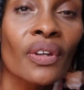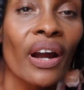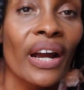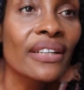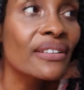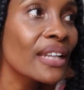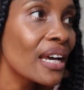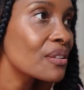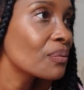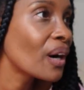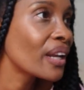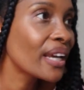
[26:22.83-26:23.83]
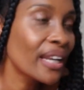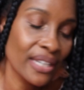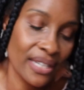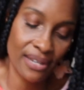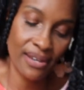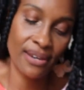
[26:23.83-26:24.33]
All right, so that's one in
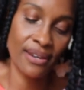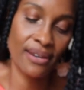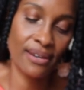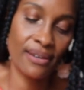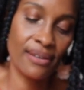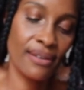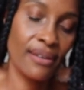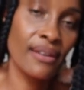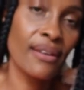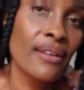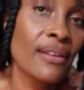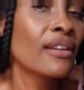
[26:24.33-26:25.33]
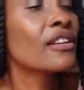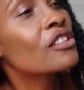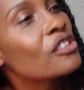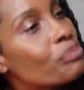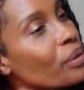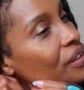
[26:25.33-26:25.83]
here.
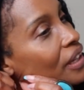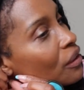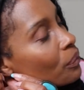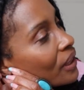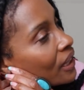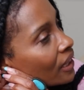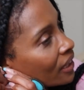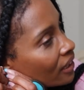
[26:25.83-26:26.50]
Let's put the other one in.